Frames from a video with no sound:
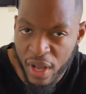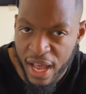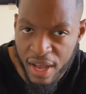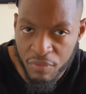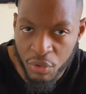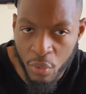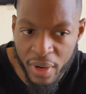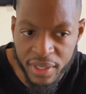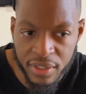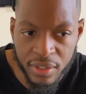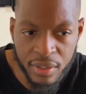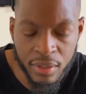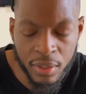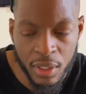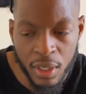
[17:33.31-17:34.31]
I have no
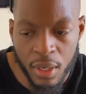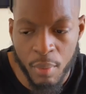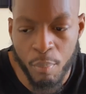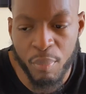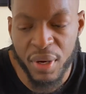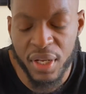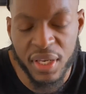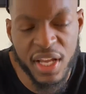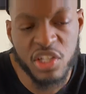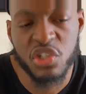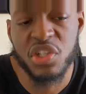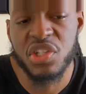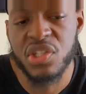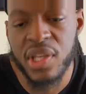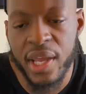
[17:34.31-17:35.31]
idea, but let's
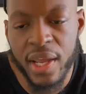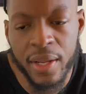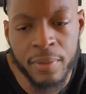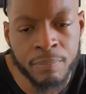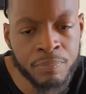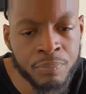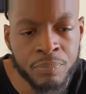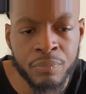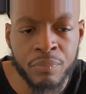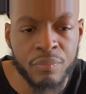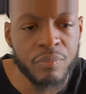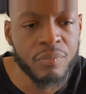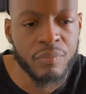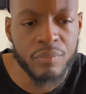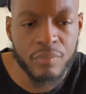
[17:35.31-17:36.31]
just say
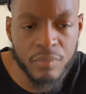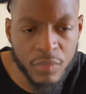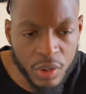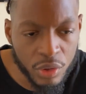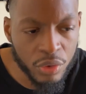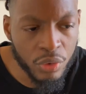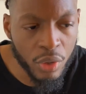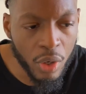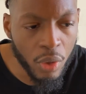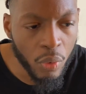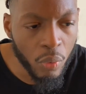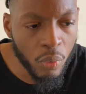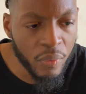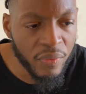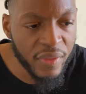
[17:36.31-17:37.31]

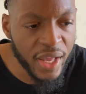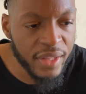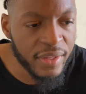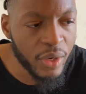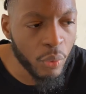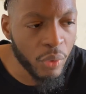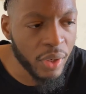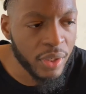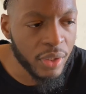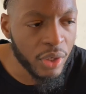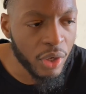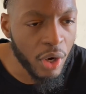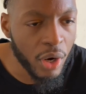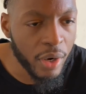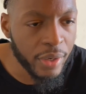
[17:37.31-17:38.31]
that they were in the
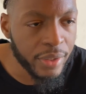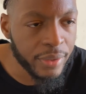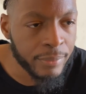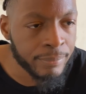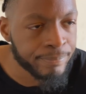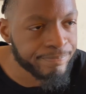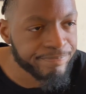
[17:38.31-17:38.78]
garden